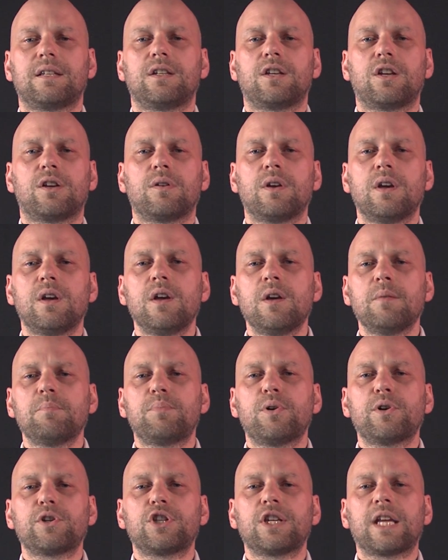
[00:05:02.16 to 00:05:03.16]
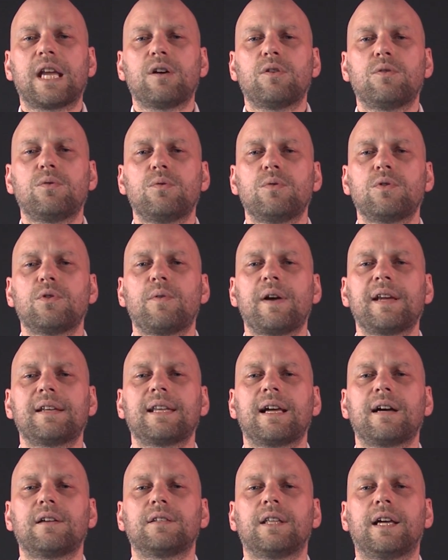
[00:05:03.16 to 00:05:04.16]
in you, pushing it all the way
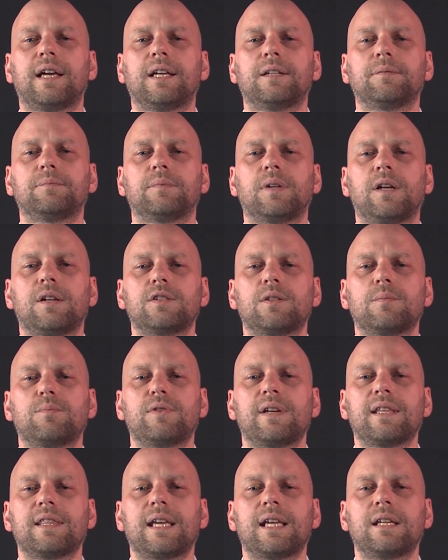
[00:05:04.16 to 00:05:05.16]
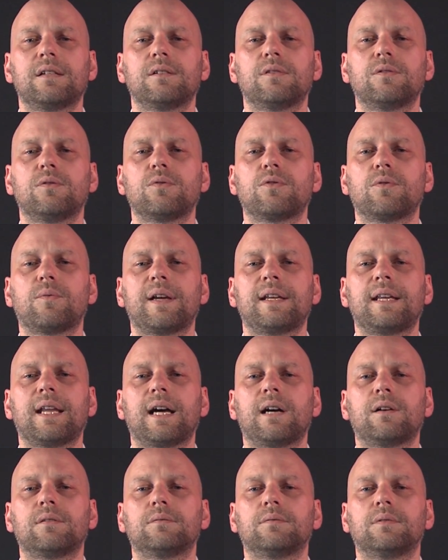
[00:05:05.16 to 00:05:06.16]
down there. As you breathe in, all the way
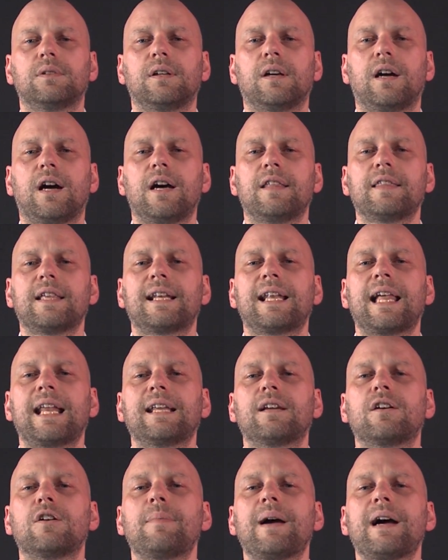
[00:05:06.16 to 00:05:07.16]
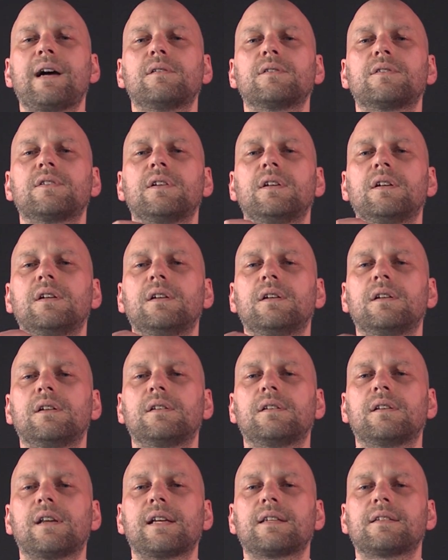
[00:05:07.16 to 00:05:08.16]
down. And then let it come out
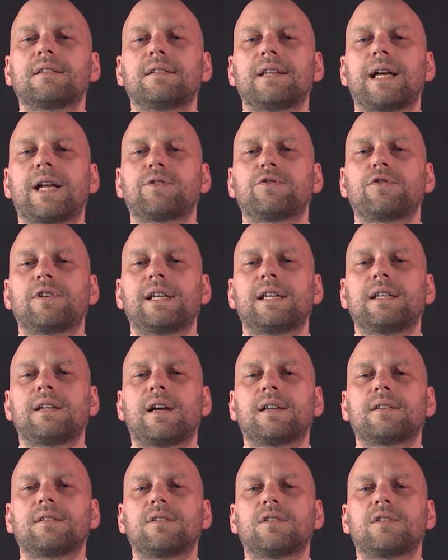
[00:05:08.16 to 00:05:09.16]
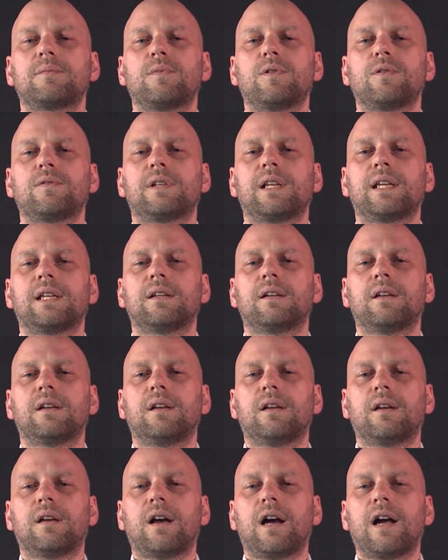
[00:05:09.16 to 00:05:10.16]
nice and naturally, nice and smoothly.
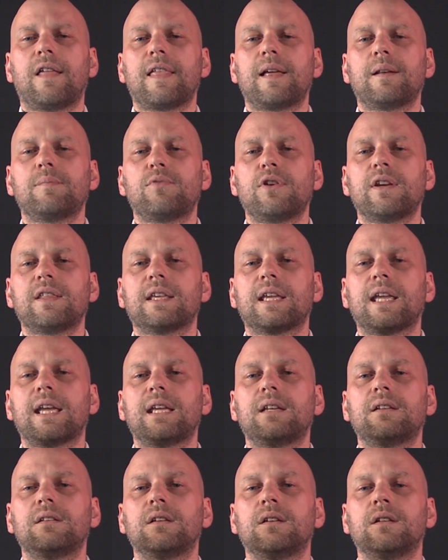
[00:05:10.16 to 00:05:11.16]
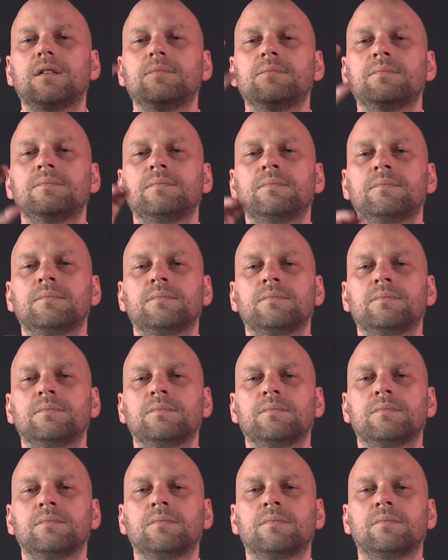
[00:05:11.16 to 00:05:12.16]
And then breathing in,
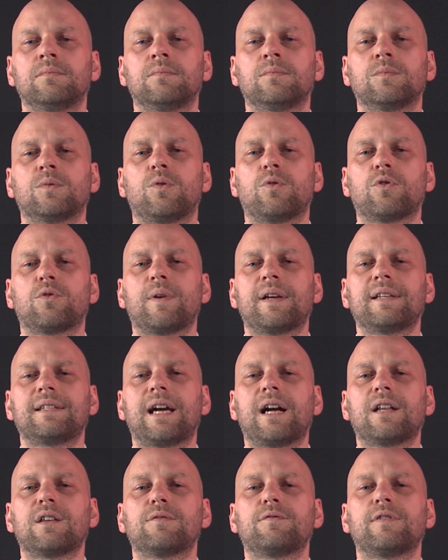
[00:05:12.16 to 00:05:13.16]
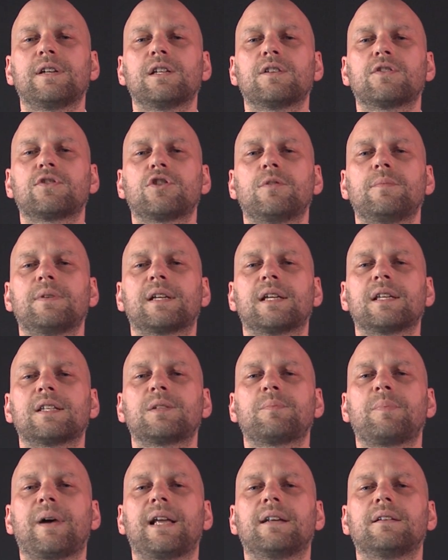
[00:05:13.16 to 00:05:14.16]
all the way down. You feel your stomach
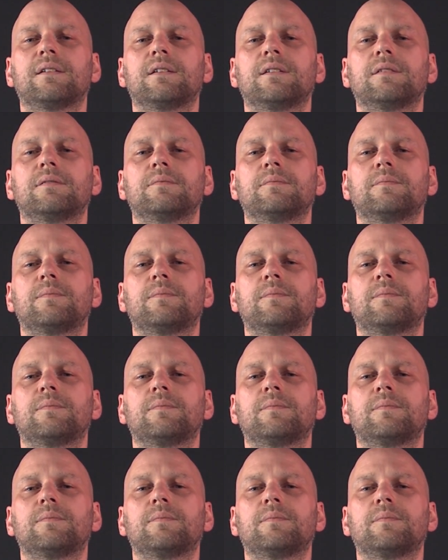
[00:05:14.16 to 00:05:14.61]
expand